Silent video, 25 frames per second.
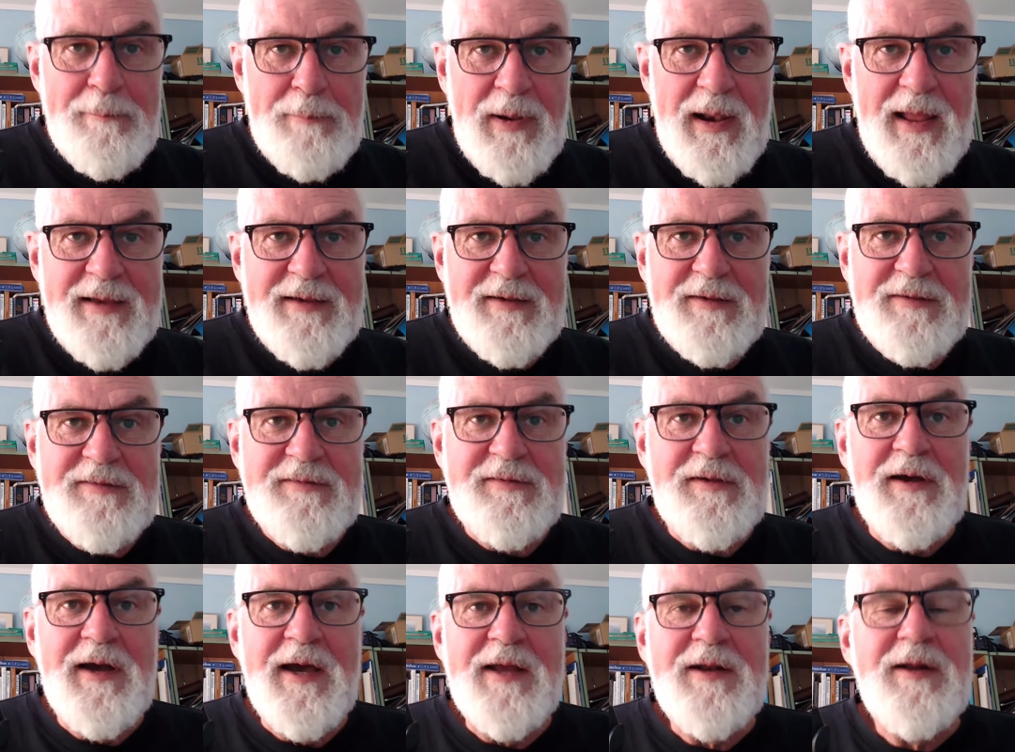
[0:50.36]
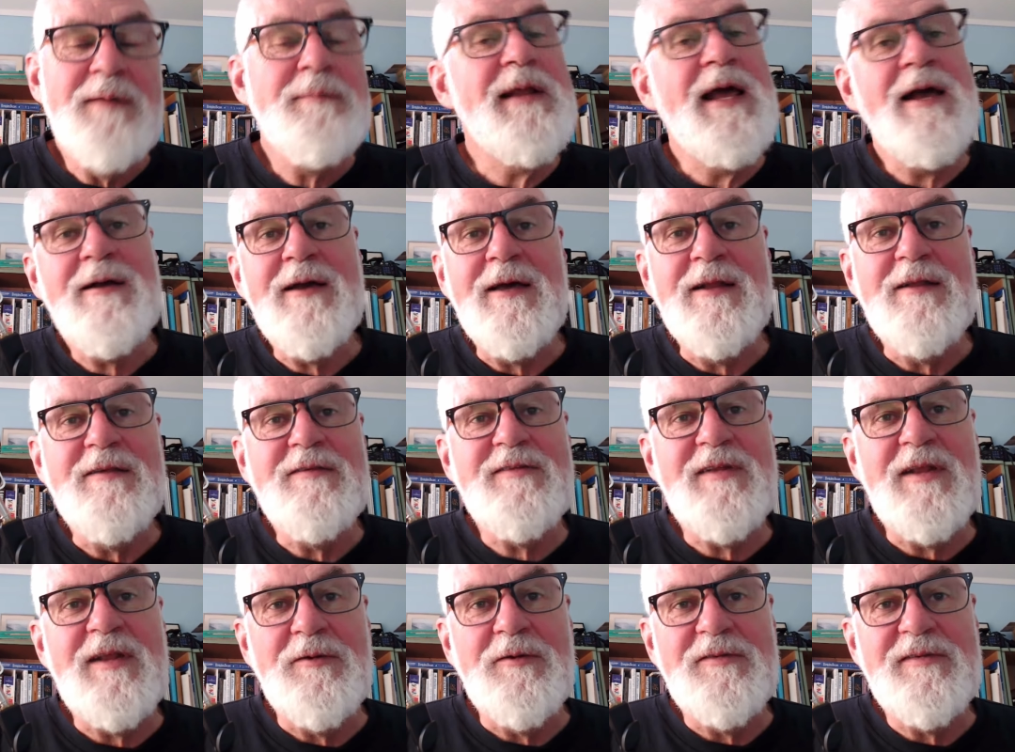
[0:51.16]
That plug aside, I'm now going to
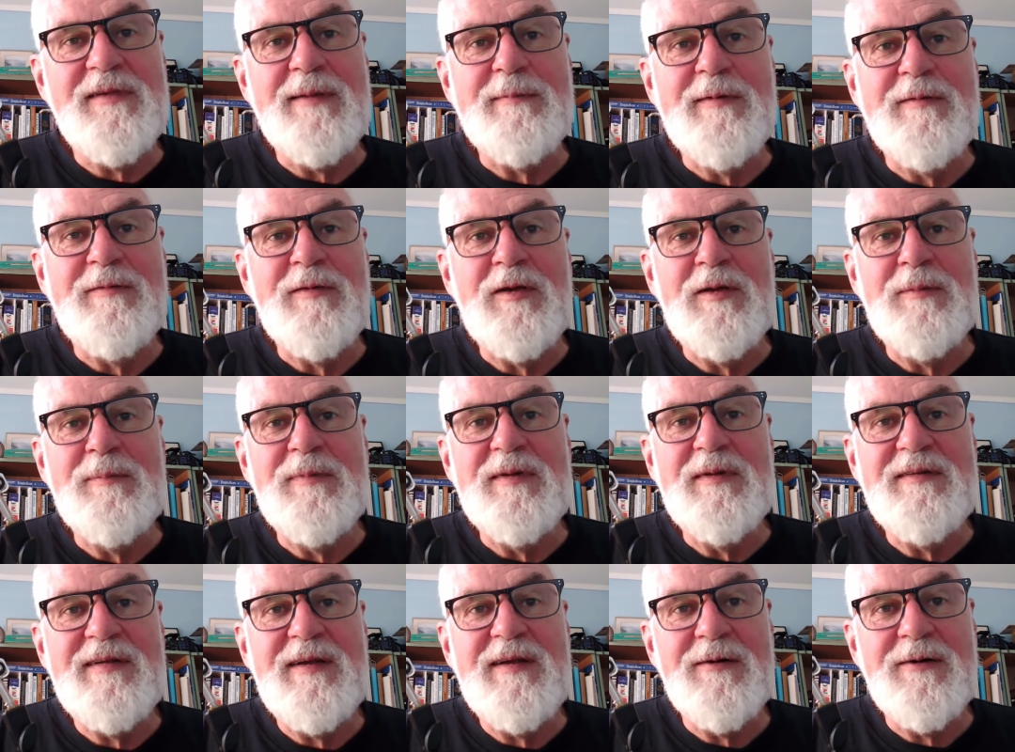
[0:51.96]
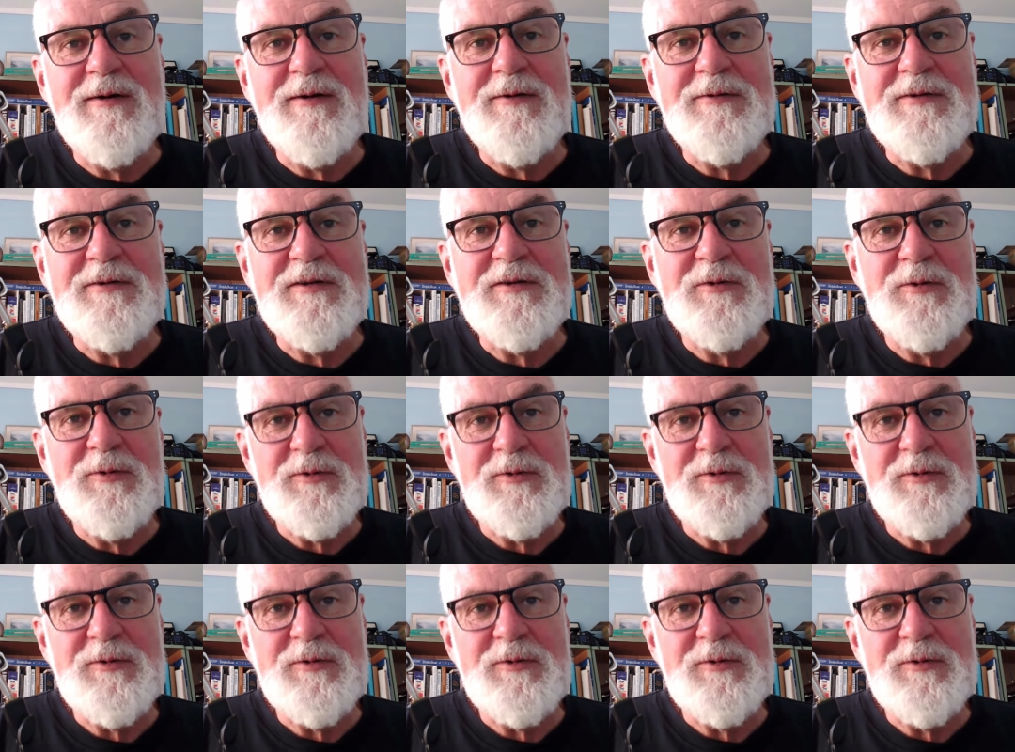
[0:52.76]
steal some of her material